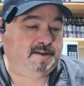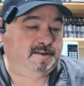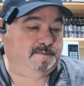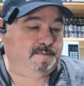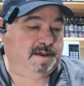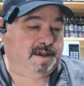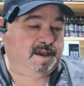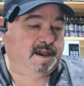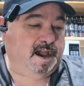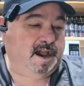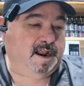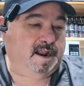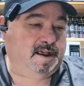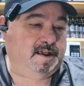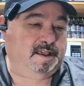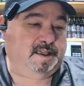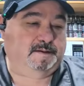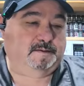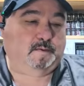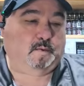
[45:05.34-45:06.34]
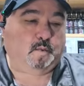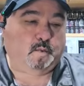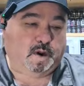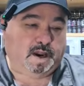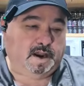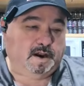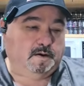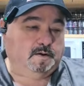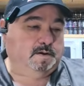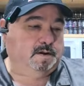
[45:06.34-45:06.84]
has been kind of
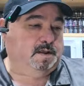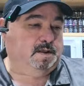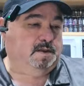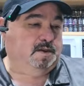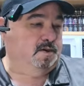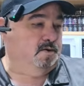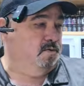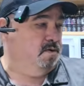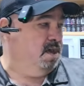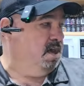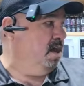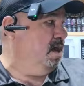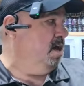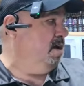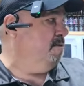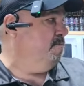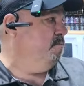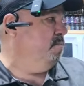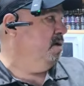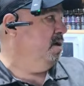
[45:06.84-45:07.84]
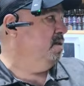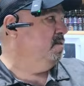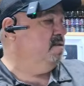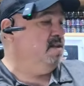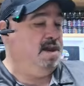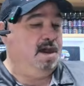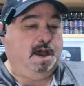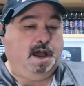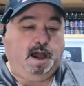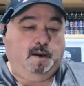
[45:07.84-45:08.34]
weird and unique, but
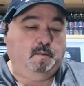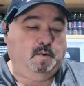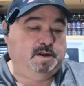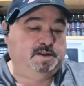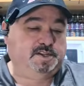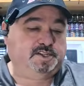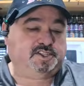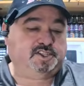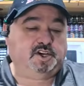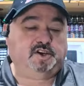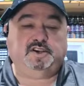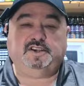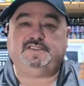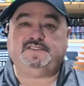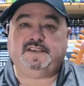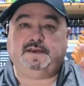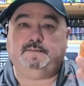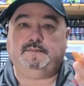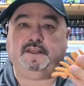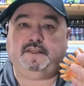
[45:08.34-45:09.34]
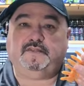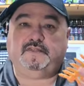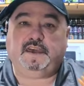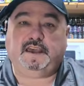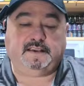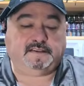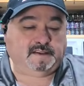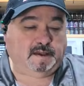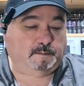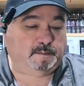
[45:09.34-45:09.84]
I wanted to show you some of the
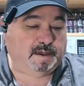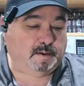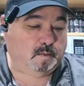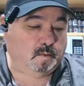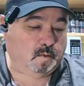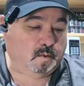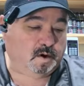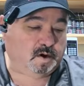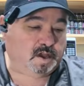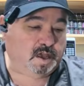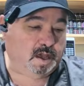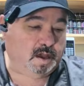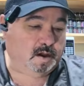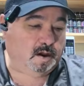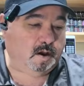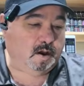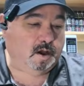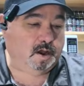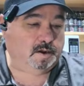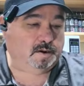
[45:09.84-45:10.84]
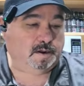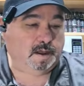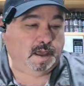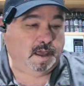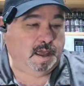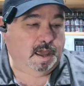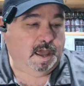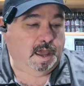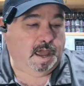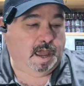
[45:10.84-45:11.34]
things I've been working on.
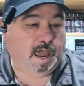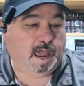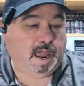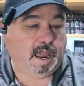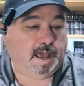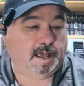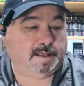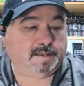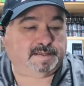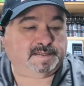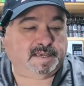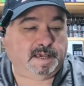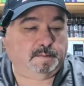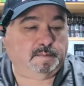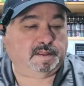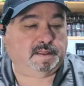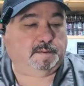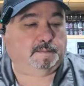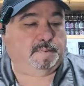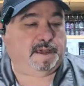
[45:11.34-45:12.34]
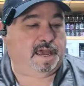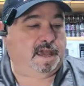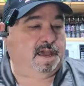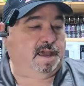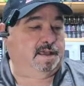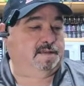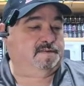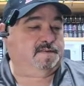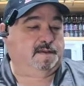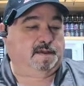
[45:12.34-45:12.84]
and some of the
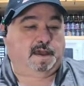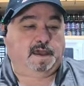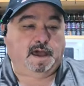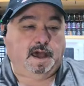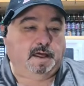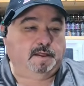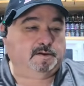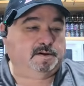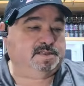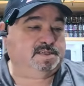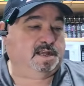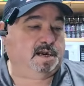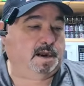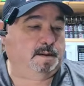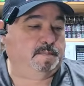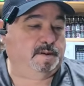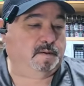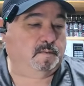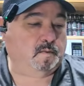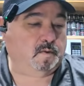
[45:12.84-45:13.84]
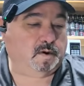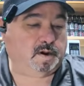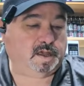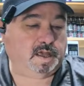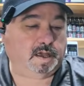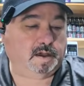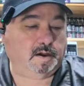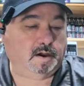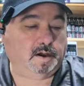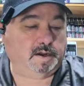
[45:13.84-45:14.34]
baits and colors that I've been
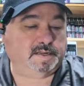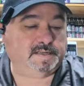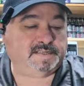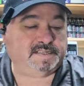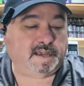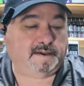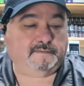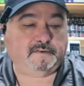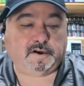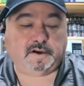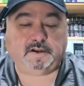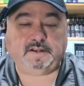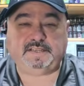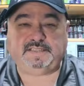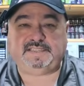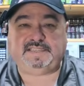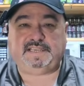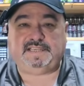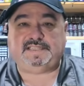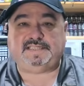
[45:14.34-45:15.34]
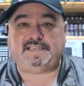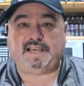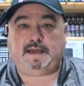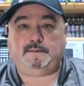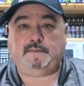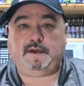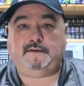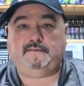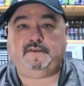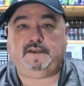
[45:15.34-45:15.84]
working on and stuff. You're going to see
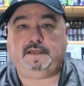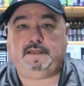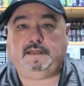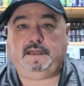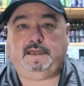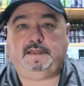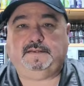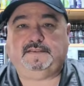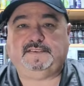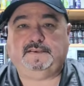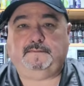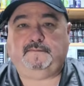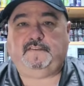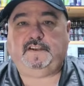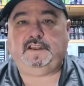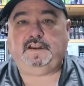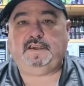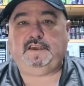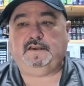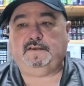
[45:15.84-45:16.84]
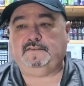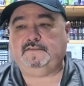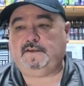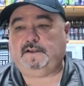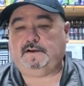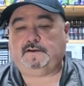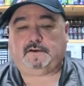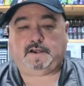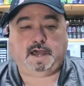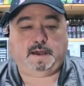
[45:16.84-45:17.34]
some of it in some videos
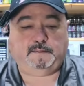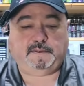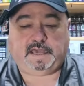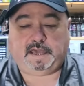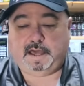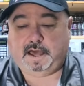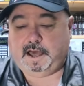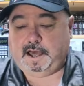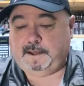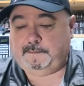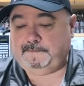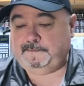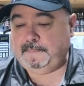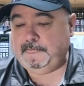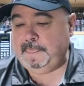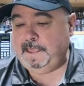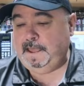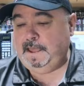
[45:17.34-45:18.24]
that are coming up.